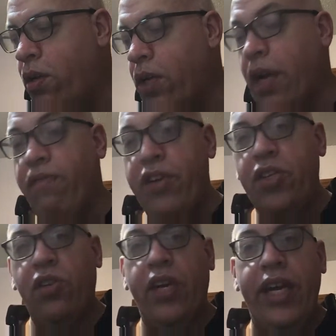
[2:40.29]
like
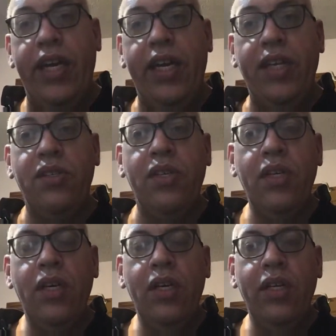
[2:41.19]
vigilantes.
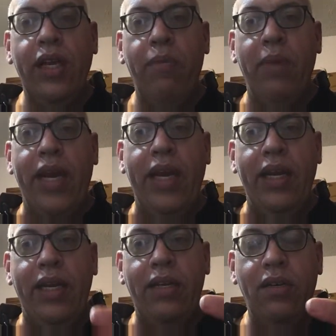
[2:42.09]
They may
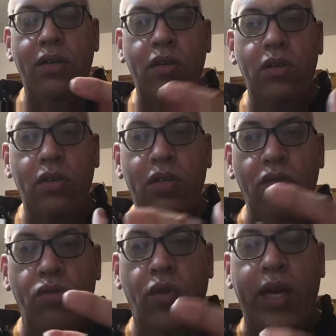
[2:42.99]

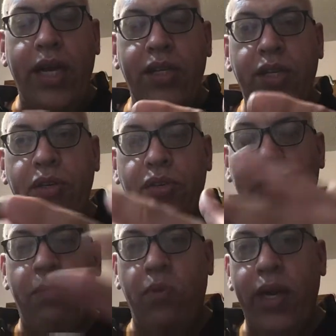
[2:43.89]
try to
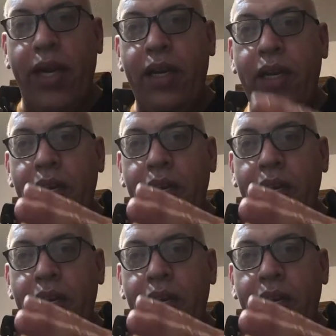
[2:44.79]
separate